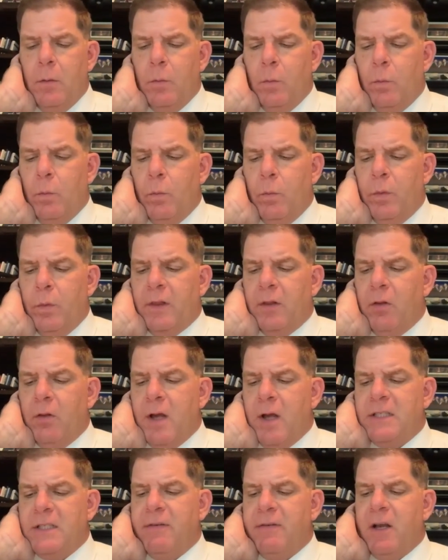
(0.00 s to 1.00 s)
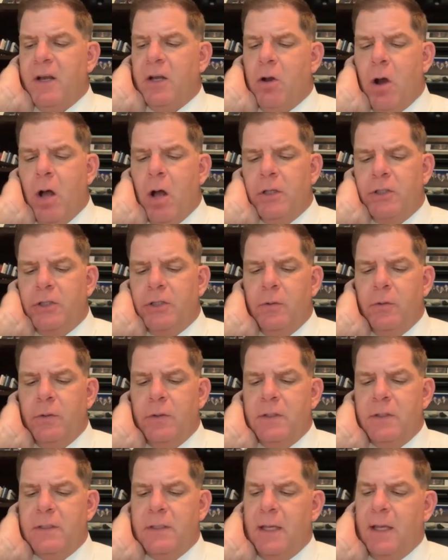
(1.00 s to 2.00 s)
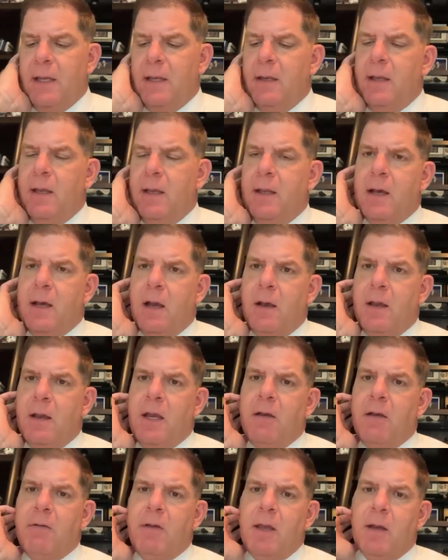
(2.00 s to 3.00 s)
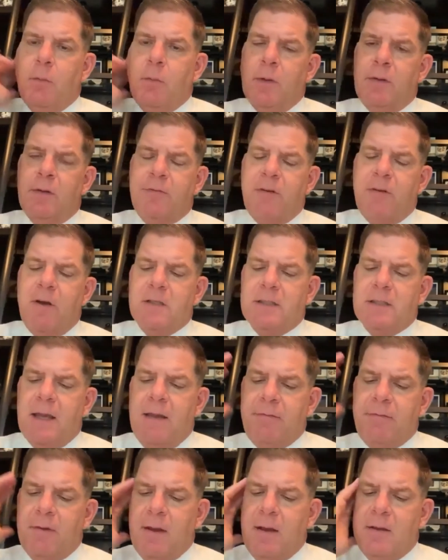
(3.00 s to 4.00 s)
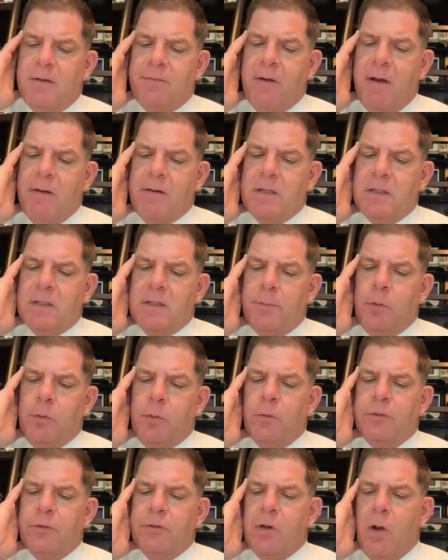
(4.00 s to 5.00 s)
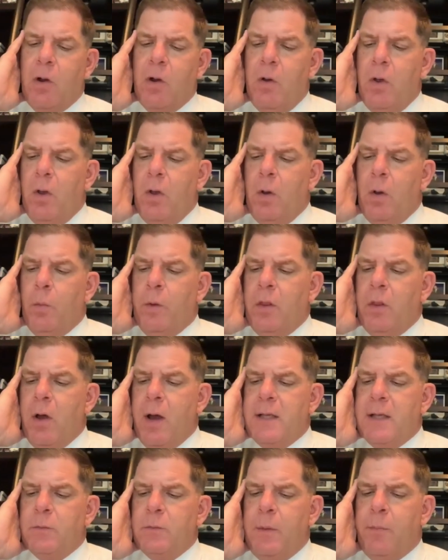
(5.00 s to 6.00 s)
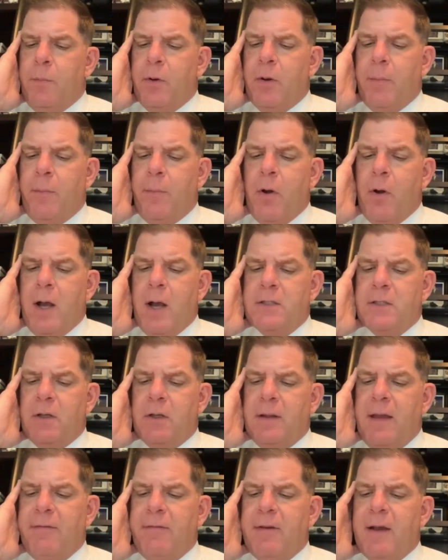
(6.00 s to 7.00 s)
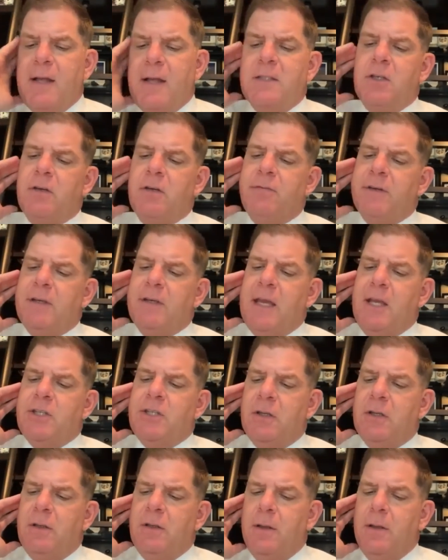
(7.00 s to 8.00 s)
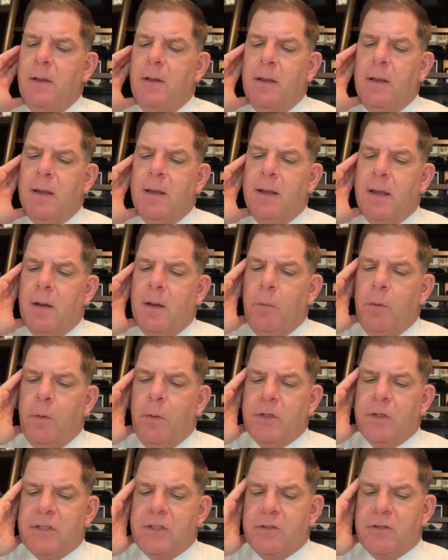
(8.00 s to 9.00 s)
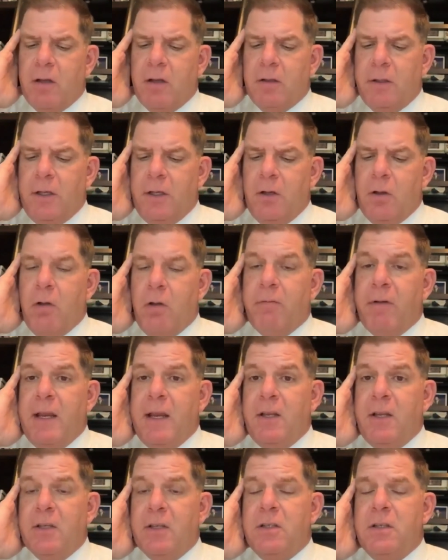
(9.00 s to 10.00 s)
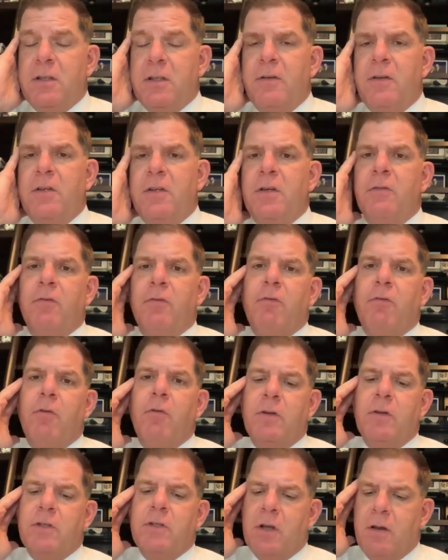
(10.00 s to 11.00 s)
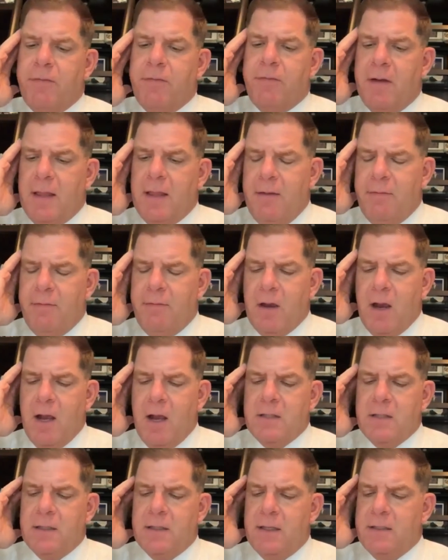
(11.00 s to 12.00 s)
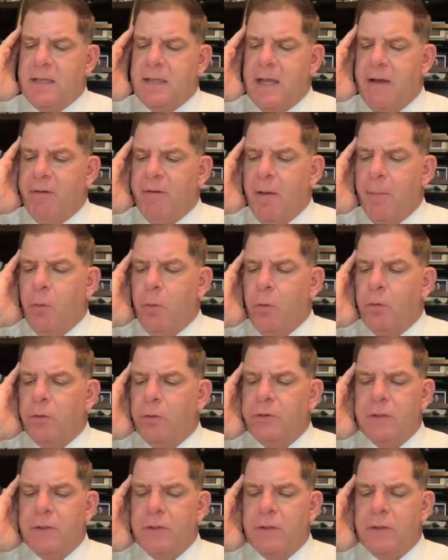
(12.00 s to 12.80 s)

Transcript: with the loss of our college students in our area, as far as the pools go, we put a pause on lifeguard certification. We were struggling already to recruit certified lifeguards and staff our pools.